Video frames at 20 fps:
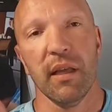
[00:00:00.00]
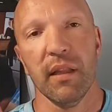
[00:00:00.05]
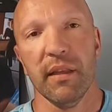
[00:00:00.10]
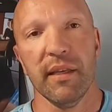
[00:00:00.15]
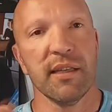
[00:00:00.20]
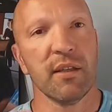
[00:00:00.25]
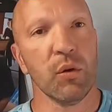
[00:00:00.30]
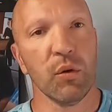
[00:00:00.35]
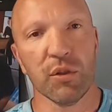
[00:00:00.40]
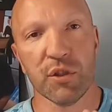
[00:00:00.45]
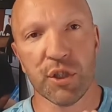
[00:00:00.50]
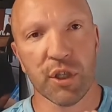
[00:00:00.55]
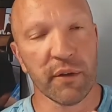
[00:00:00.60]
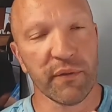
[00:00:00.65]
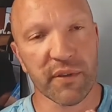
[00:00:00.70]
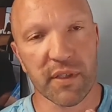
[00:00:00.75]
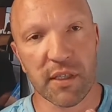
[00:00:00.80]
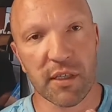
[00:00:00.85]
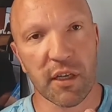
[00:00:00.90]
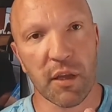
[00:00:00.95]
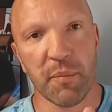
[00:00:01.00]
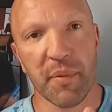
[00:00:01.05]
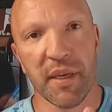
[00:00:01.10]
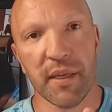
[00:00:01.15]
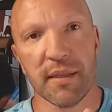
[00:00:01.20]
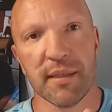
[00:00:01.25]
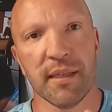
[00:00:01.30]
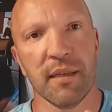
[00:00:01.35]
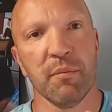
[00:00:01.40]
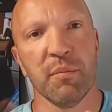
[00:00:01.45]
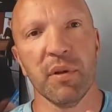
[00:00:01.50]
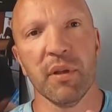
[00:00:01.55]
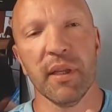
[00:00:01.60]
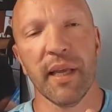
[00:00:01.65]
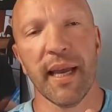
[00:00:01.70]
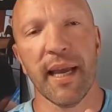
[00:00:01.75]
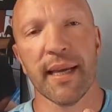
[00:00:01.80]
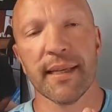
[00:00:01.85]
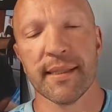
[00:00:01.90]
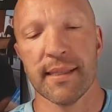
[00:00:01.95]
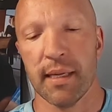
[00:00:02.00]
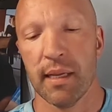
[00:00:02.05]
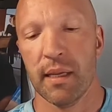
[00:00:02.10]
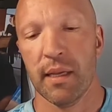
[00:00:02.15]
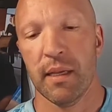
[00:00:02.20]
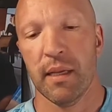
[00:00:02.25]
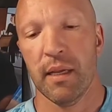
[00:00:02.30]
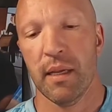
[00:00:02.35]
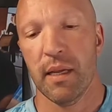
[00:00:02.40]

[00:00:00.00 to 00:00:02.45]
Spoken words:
These cold surfaces could be as simple as